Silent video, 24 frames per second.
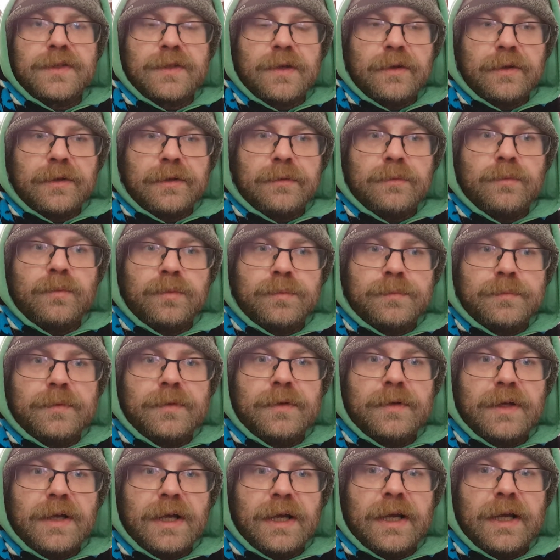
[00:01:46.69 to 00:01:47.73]
So
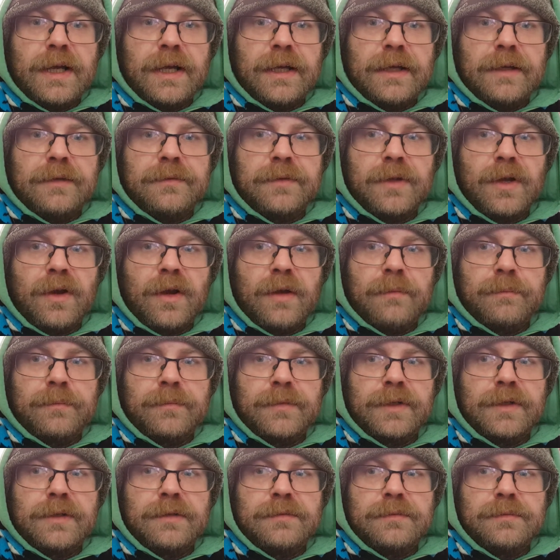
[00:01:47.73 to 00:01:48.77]

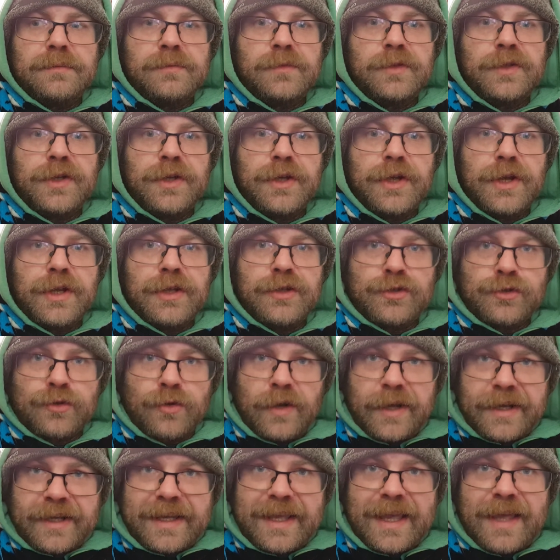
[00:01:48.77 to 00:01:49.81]
I'm going to
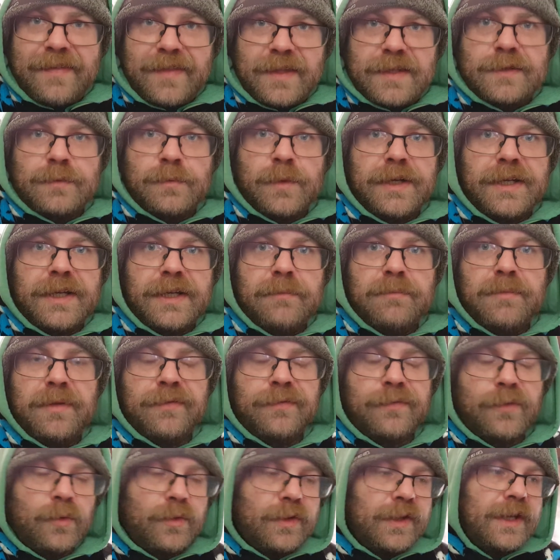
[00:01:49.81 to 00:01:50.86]
try and get this one in
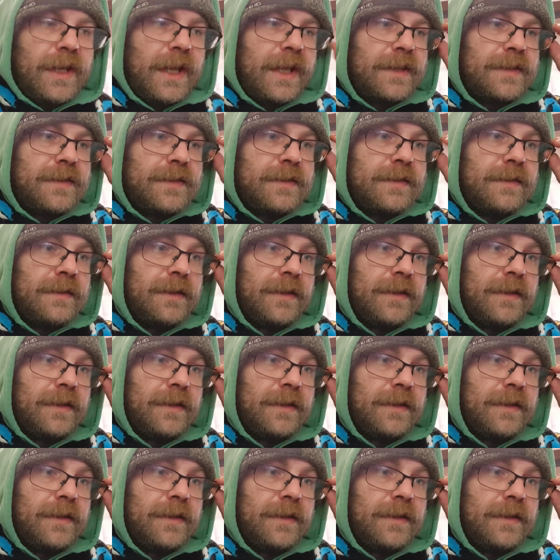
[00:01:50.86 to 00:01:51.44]
before the next,